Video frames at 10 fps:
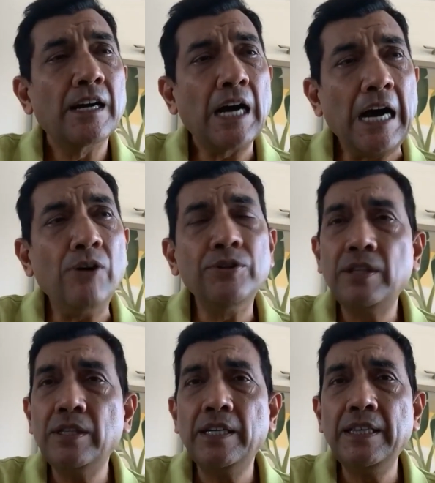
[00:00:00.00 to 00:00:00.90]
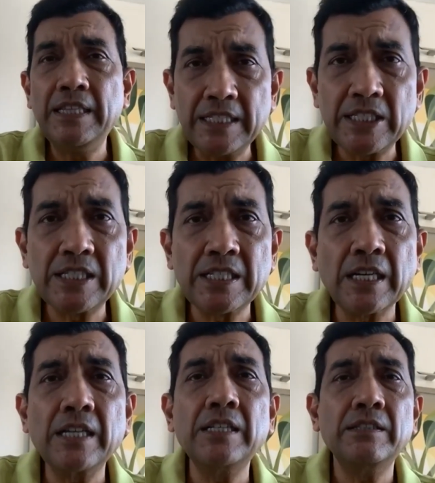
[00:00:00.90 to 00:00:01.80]
how in this
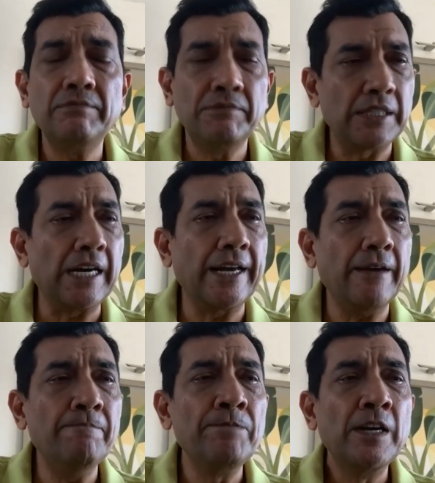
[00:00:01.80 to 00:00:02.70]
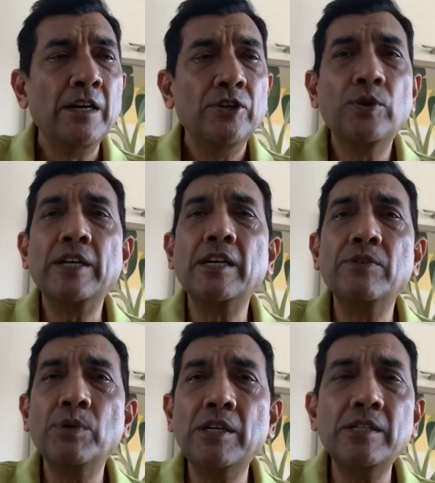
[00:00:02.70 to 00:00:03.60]
time you can
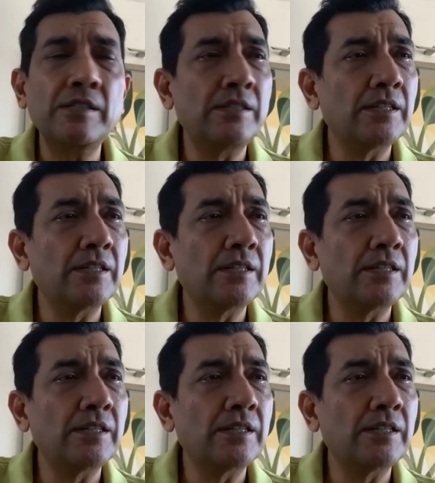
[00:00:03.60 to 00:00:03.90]
convert